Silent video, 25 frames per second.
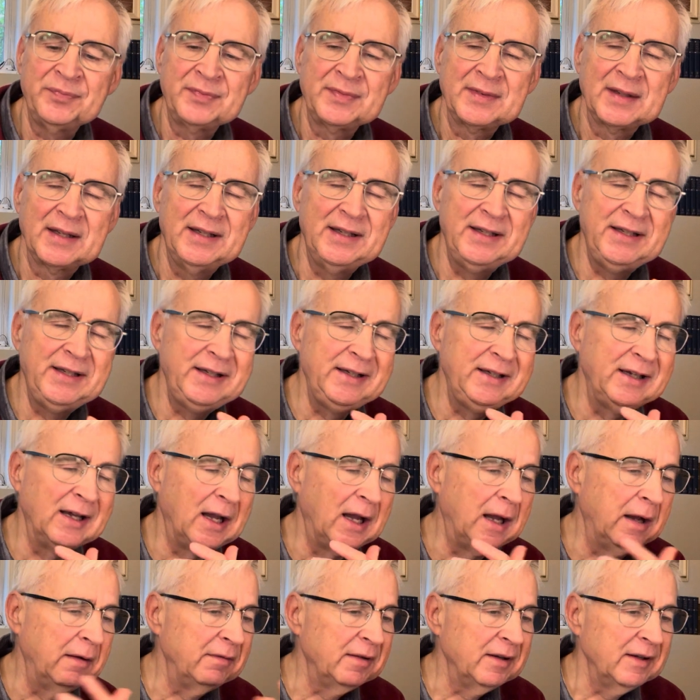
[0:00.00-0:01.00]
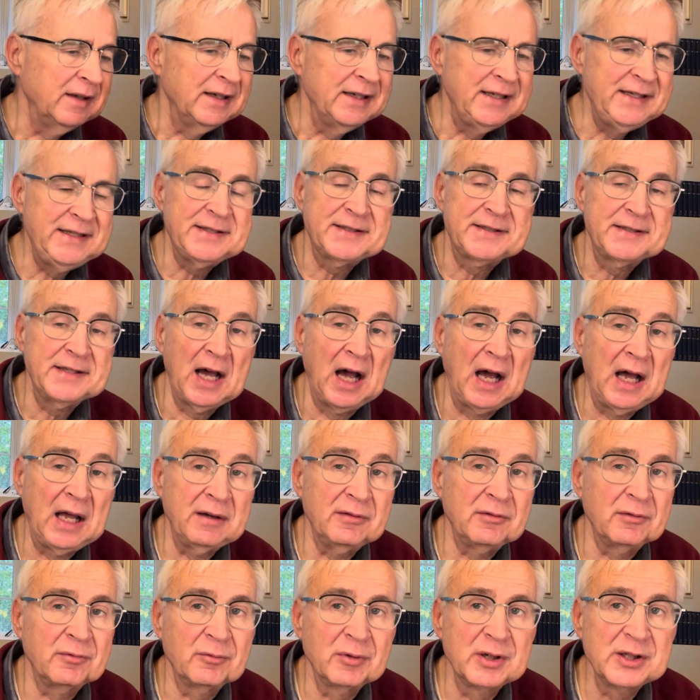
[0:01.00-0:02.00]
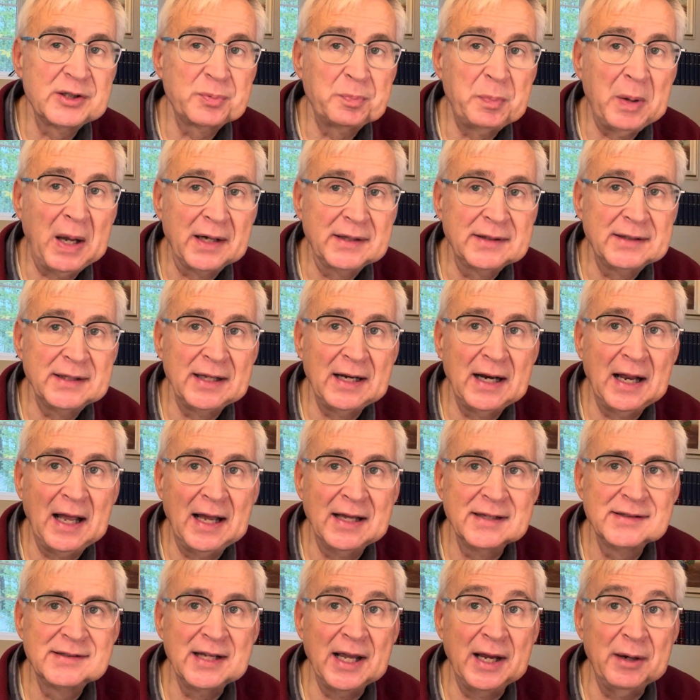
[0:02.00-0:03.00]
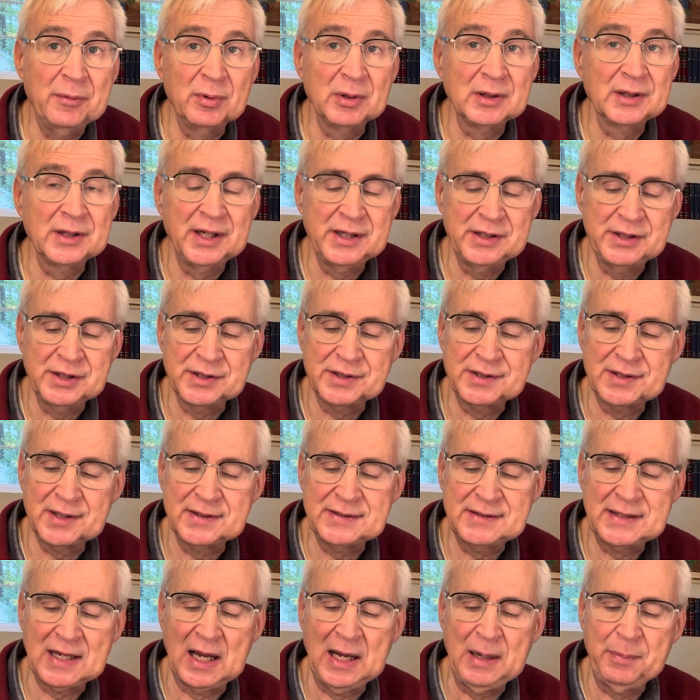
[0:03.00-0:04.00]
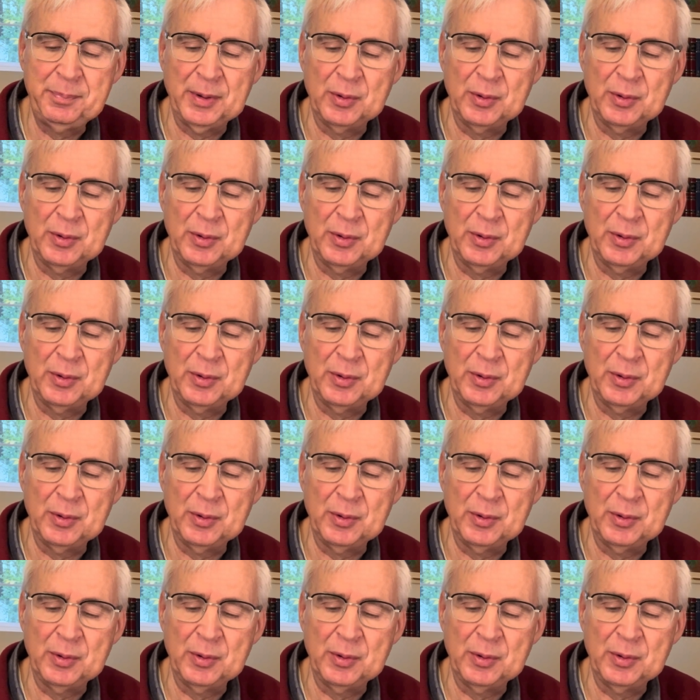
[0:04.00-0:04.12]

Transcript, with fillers: he, uh, He's not respected as a religious type.